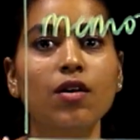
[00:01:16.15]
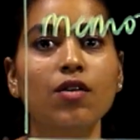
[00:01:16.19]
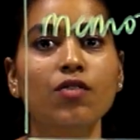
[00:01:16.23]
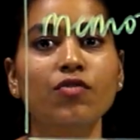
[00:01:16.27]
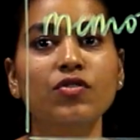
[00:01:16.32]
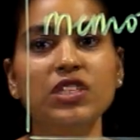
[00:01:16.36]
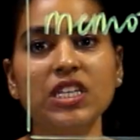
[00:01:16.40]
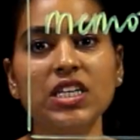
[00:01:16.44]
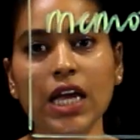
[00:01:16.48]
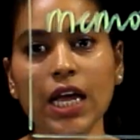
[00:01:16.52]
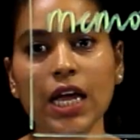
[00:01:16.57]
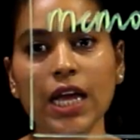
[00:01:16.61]

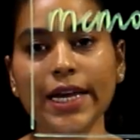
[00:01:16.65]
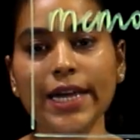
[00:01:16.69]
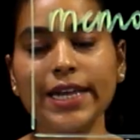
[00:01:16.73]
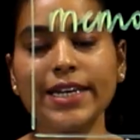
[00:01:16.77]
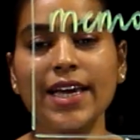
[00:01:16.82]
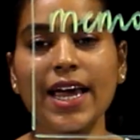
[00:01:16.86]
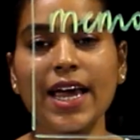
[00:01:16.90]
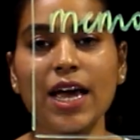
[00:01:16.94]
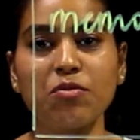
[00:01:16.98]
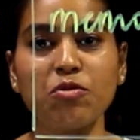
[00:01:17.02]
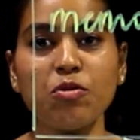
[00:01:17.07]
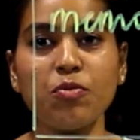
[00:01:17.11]
Physically
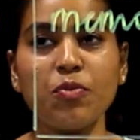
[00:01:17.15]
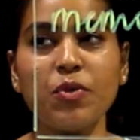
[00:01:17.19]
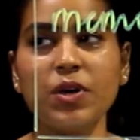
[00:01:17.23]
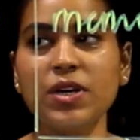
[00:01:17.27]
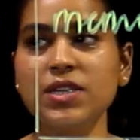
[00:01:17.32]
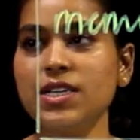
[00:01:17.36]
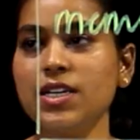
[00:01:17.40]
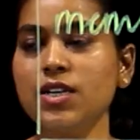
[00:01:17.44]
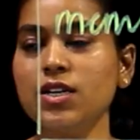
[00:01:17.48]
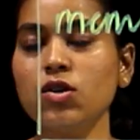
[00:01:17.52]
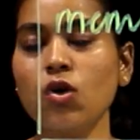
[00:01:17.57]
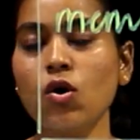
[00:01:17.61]
it can be
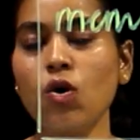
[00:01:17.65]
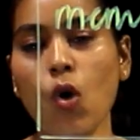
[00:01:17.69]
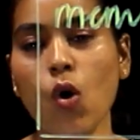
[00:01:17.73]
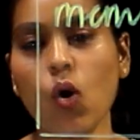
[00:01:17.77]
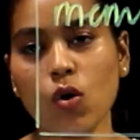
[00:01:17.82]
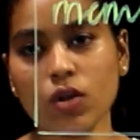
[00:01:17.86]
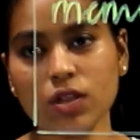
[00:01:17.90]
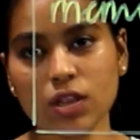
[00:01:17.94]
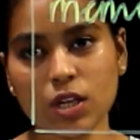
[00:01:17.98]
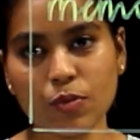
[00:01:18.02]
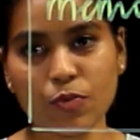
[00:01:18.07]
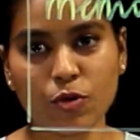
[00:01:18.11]
present
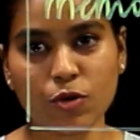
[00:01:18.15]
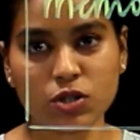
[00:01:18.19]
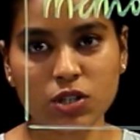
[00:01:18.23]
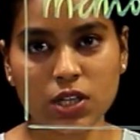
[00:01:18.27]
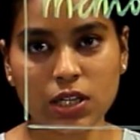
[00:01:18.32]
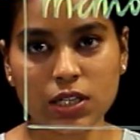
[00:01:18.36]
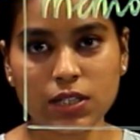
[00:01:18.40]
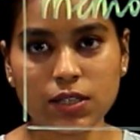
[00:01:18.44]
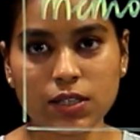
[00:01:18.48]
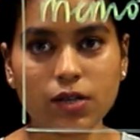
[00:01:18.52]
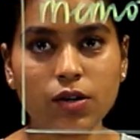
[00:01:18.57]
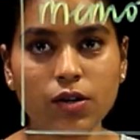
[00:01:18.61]
on the
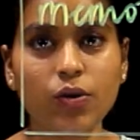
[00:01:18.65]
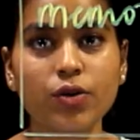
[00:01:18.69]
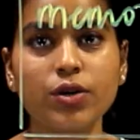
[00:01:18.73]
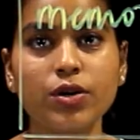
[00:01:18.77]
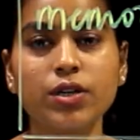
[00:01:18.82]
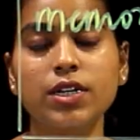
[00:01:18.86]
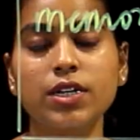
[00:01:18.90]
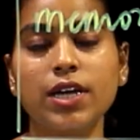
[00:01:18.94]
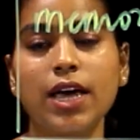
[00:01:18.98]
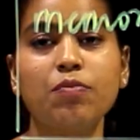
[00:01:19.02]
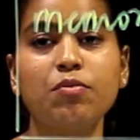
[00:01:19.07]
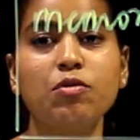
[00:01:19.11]
processor or
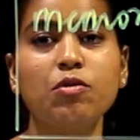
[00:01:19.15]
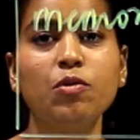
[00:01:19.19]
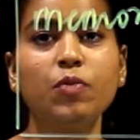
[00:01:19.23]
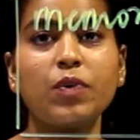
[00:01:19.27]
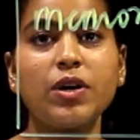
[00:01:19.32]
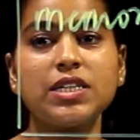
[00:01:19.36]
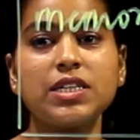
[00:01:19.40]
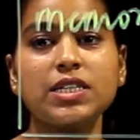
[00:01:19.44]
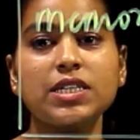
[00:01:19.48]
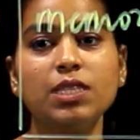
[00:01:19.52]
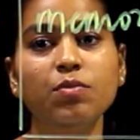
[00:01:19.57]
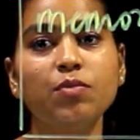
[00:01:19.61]
it can be
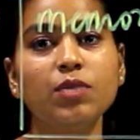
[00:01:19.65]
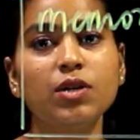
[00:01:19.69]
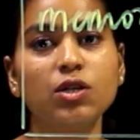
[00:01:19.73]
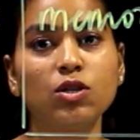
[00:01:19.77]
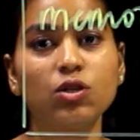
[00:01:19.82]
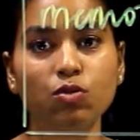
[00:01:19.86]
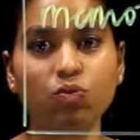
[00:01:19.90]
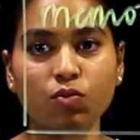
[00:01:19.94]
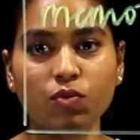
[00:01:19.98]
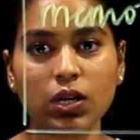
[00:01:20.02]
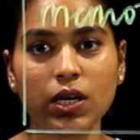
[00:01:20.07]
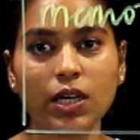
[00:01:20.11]
present
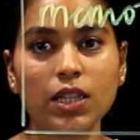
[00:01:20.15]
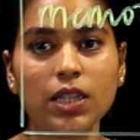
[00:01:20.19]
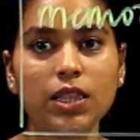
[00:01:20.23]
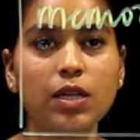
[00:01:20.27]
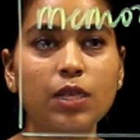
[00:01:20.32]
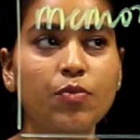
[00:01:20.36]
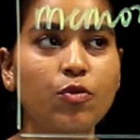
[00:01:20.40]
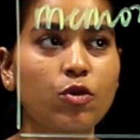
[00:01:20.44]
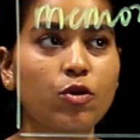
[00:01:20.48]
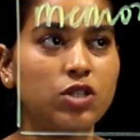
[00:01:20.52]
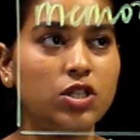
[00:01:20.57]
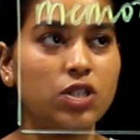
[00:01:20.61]
between
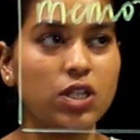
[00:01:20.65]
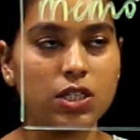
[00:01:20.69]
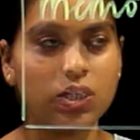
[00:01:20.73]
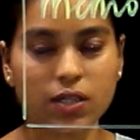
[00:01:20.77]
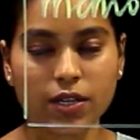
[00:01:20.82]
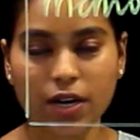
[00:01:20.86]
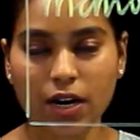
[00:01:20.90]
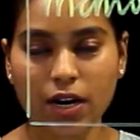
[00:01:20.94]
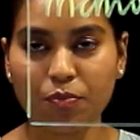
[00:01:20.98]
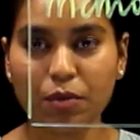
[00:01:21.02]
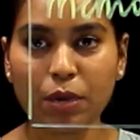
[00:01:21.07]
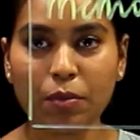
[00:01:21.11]
the
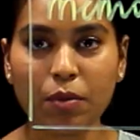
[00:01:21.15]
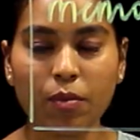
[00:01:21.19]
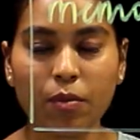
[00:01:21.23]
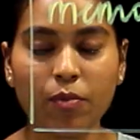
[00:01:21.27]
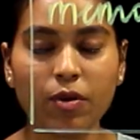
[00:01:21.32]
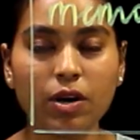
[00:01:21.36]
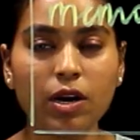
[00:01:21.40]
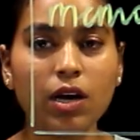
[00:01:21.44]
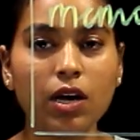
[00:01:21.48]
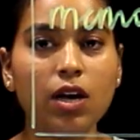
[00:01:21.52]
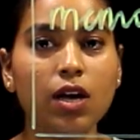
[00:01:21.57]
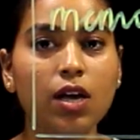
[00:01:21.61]
processor and main
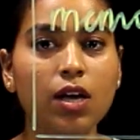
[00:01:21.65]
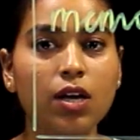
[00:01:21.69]
memory.